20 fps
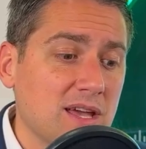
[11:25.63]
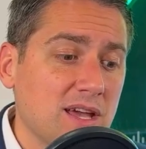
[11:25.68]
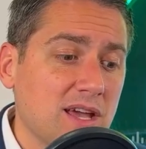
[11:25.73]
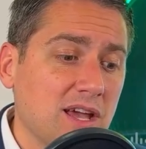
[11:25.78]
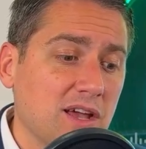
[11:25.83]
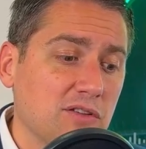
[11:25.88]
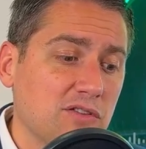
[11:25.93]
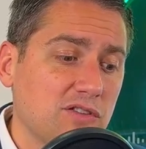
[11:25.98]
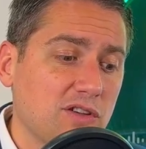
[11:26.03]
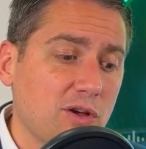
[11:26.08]

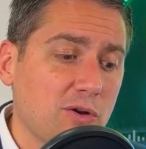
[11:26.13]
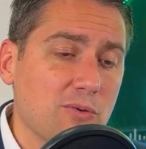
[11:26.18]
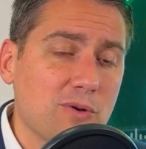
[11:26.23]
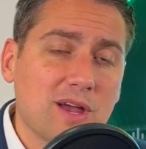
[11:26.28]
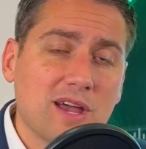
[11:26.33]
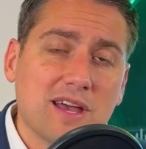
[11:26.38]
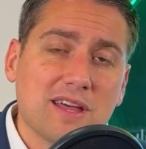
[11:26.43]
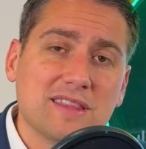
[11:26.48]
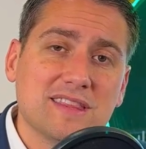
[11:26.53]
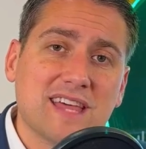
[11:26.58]
And so
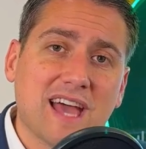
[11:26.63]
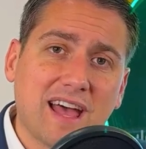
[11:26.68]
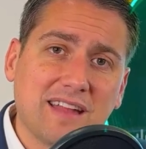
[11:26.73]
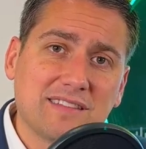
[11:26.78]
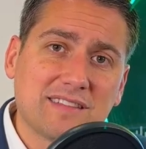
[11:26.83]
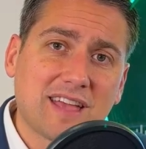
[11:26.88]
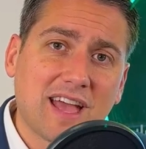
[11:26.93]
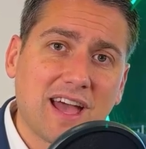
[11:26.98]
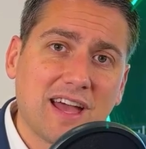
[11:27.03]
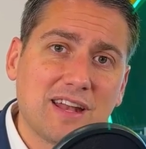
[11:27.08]
that's
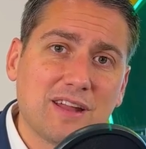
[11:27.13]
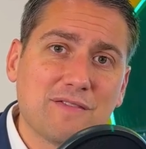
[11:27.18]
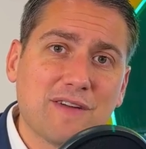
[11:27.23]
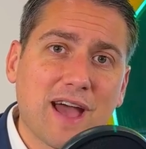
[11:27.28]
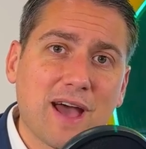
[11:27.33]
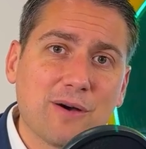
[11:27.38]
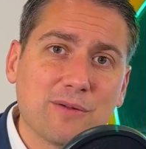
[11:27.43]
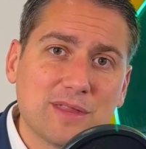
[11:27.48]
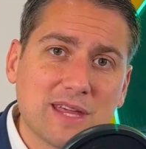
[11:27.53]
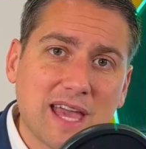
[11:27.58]
kind of
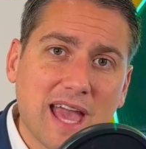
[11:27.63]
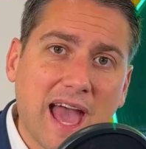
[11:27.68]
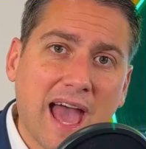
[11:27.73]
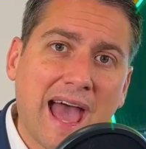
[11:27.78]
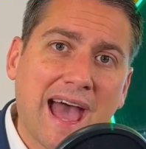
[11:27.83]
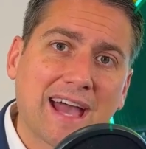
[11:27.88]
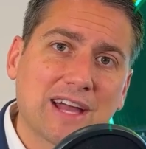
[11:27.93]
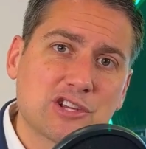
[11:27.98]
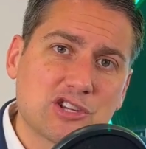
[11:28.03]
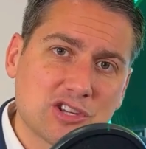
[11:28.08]
how the
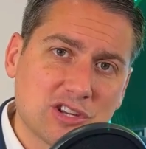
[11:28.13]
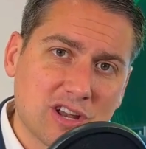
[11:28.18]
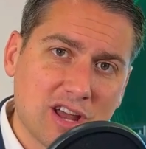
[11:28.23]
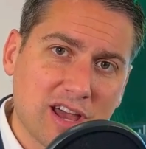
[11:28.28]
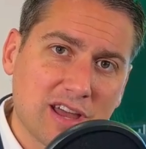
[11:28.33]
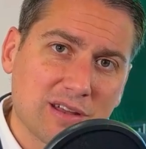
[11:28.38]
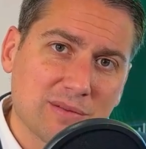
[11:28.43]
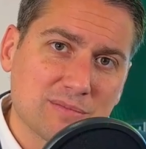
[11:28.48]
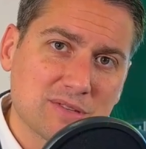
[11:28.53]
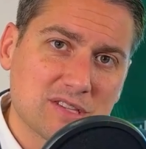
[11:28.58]
action
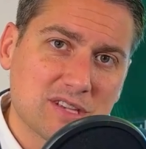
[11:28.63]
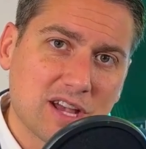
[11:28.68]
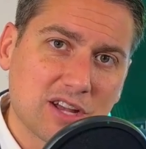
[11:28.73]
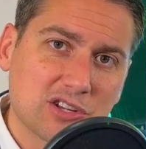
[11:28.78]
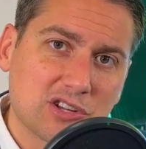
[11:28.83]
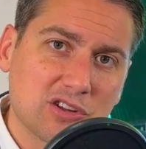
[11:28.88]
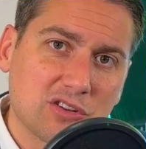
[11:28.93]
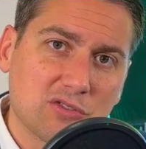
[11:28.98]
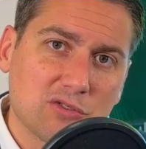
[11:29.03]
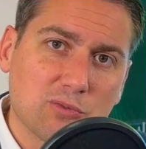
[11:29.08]
item
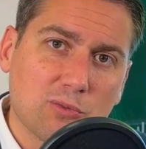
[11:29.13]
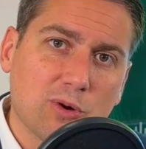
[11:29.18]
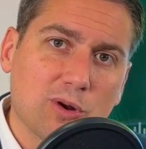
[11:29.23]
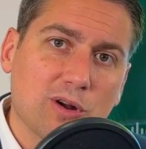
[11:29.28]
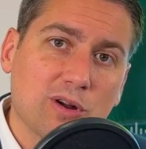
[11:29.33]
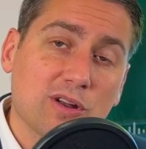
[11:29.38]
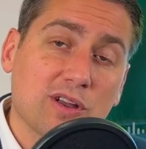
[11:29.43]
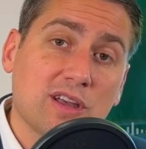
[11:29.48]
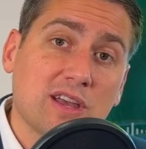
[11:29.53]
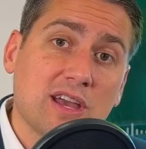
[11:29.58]
sections
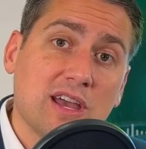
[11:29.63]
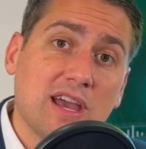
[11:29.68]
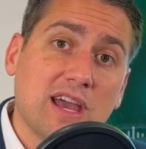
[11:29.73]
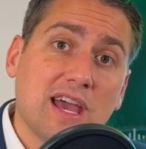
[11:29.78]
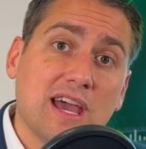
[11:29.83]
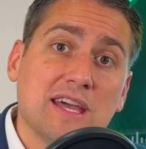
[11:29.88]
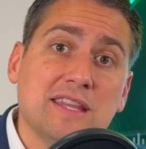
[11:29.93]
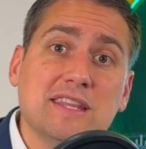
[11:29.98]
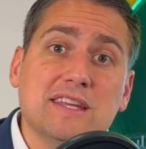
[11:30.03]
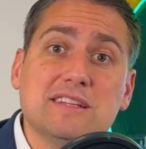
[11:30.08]
work.
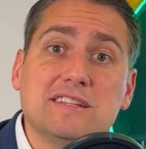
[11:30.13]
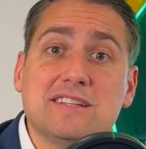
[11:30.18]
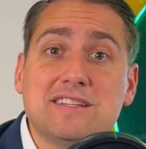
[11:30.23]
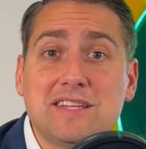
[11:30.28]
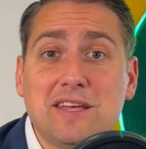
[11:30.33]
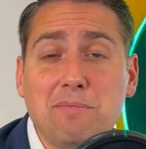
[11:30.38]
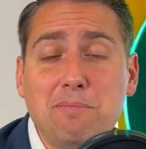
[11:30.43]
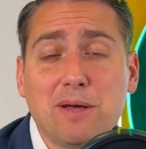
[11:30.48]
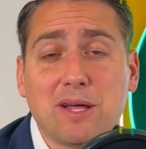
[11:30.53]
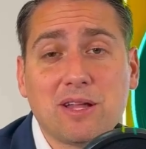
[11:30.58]
And then
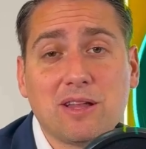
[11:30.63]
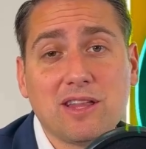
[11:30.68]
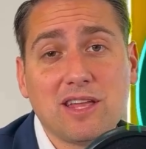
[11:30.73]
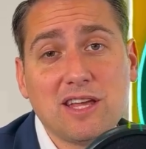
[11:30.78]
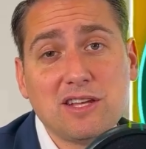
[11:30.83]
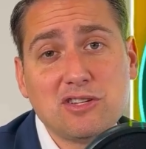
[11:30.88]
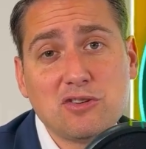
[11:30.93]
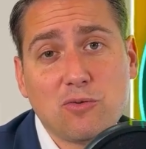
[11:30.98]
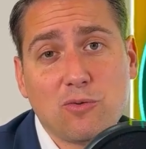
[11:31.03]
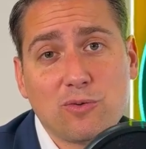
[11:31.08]
typically
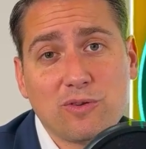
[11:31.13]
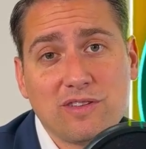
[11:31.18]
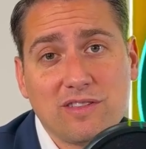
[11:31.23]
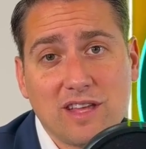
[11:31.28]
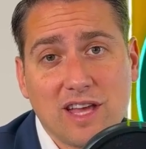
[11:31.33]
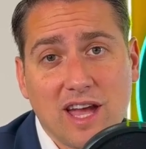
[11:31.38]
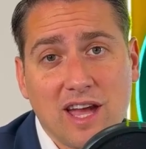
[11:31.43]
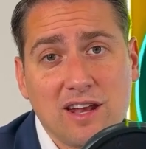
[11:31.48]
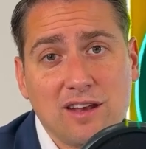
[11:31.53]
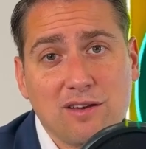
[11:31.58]
towards
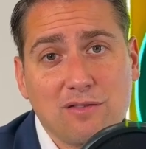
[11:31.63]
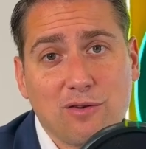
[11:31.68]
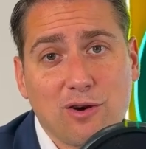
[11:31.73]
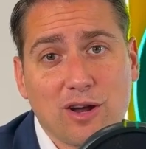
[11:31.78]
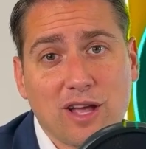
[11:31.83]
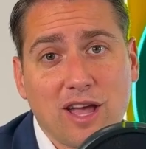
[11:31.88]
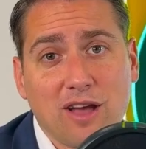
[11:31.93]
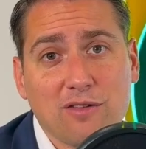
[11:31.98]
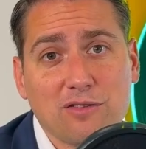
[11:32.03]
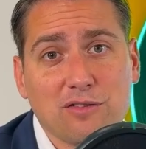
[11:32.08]
the end of our
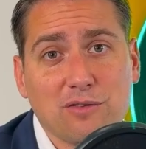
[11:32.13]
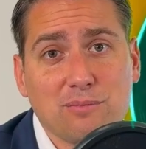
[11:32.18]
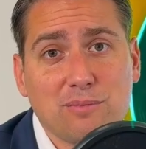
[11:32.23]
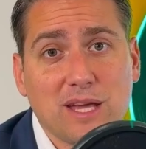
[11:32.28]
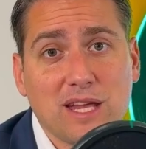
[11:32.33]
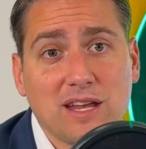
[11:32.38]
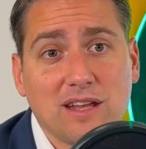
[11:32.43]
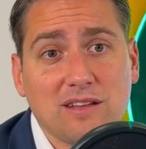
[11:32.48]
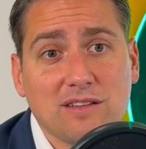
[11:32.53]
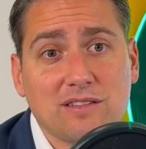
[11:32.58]
council
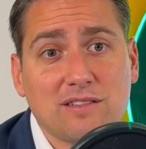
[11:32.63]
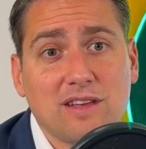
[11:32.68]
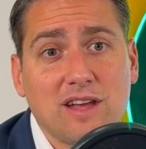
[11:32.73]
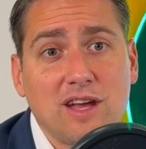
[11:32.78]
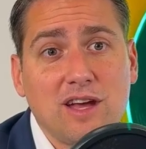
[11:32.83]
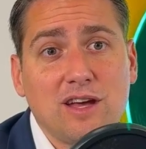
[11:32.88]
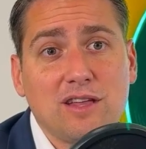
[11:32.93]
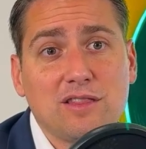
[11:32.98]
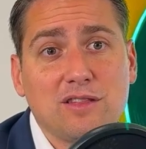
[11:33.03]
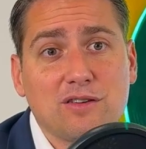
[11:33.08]
meetings,
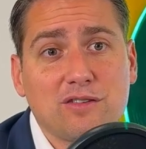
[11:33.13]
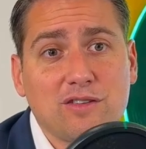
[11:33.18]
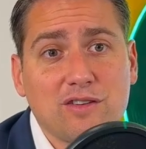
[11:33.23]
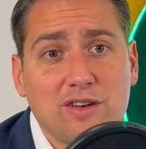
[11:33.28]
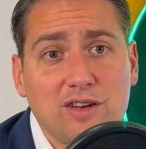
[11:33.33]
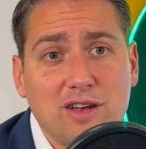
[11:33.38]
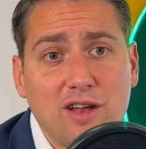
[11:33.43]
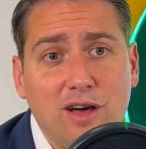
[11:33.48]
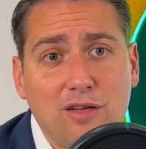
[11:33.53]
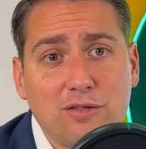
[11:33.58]
there's
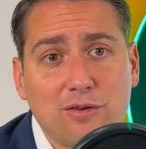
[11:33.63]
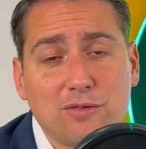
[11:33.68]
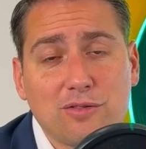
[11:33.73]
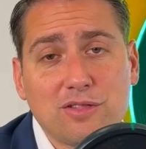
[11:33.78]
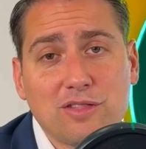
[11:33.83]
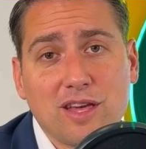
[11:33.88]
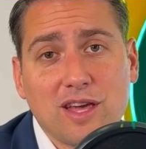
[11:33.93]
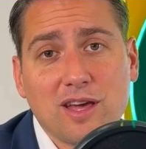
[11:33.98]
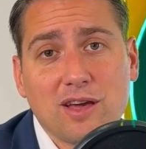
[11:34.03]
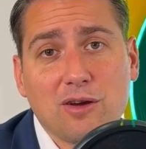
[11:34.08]
another
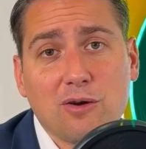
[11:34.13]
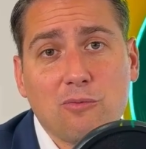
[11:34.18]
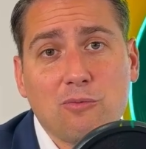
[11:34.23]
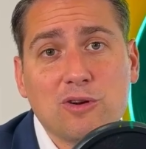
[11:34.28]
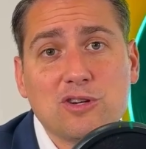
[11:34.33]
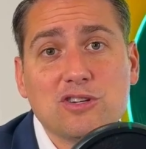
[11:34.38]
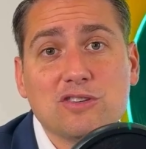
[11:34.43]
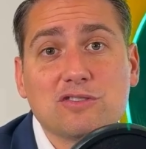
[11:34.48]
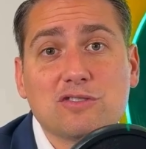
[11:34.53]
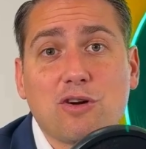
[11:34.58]
thing
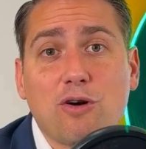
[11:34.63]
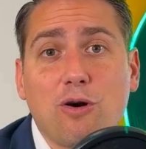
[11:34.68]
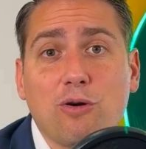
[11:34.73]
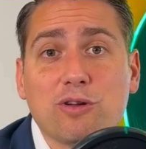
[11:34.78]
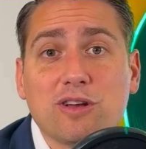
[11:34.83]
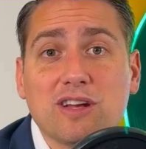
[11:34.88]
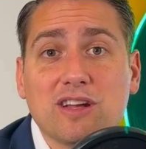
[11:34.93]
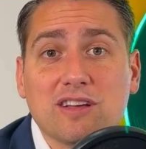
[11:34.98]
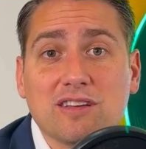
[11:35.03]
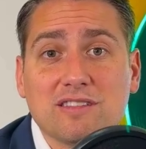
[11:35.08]
which is called
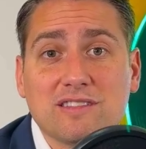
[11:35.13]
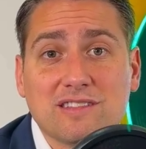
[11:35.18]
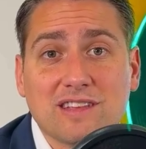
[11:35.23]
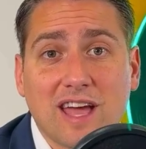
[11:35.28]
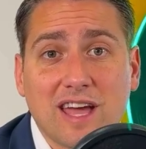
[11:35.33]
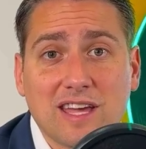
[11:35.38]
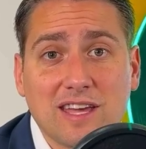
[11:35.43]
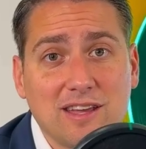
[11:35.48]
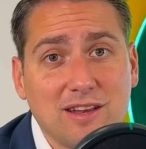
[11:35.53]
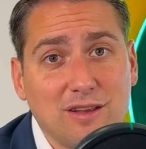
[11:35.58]
an
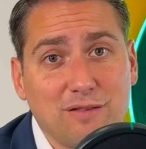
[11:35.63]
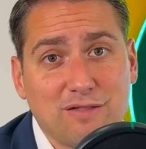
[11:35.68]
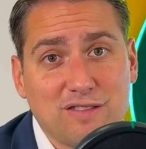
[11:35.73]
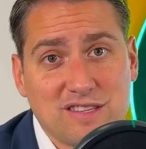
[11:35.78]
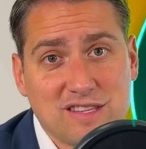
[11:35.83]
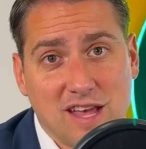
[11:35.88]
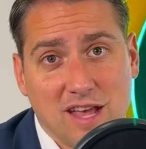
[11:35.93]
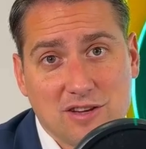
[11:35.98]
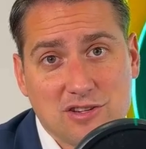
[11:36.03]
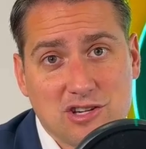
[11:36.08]
executive
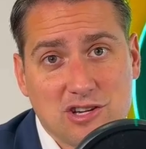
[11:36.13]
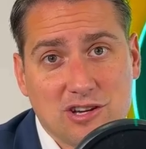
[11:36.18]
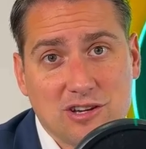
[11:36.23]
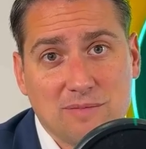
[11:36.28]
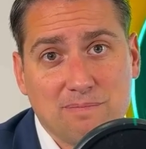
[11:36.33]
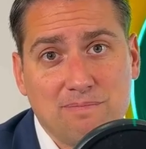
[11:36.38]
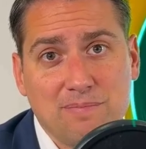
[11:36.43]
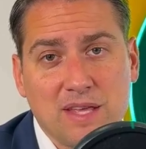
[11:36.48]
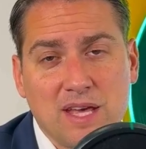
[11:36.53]
session.